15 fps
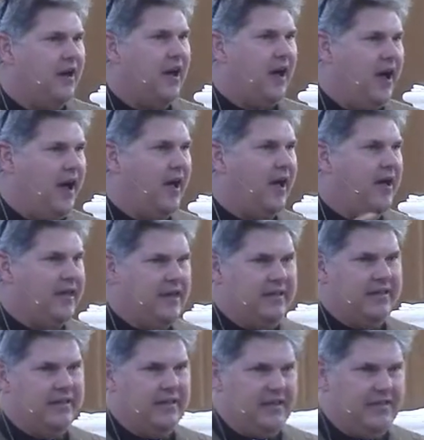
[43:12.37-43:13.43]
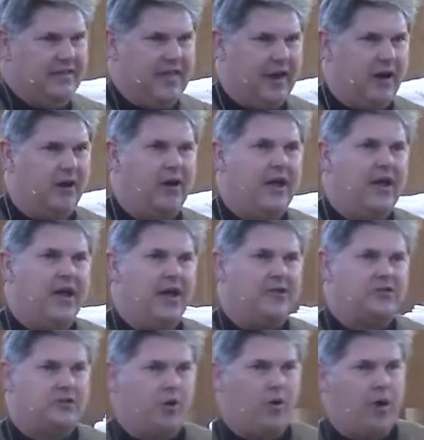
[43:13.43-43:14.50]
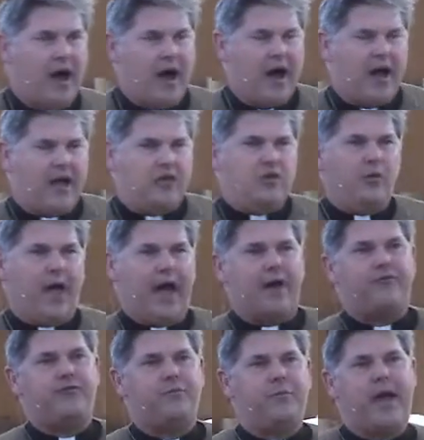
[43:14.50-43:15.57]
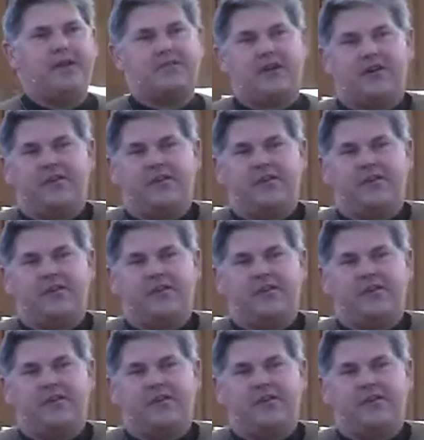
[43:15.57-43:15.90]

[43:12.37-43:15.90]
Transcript: uh, in, in there. And so uh, you have to, as a